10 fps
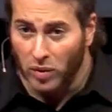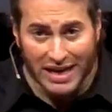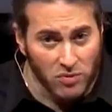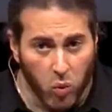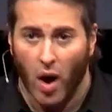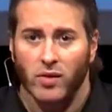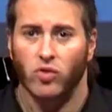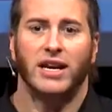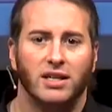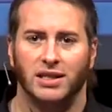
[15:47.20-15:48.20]
in one
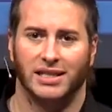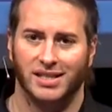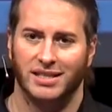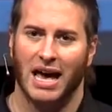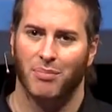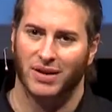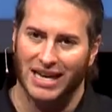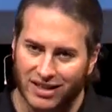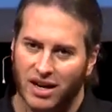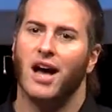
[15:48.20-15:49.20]
right-click step,
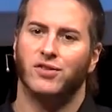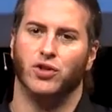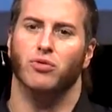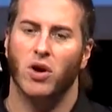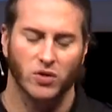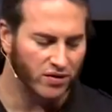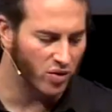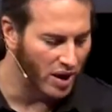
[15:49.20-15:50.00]
it got you most of the